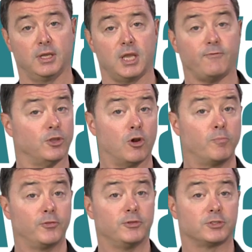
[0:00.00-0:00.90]
If you don't
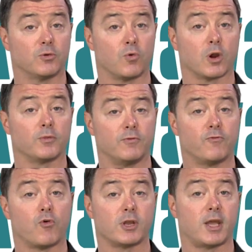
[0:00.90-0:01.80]
put this to work within
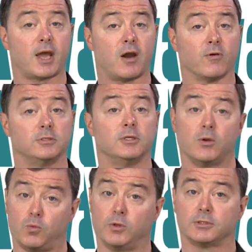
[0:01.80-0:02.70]
48 hours,
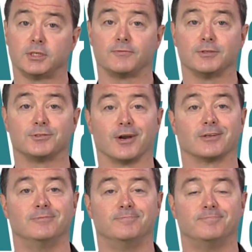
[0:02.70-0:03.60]
it will self-destruct.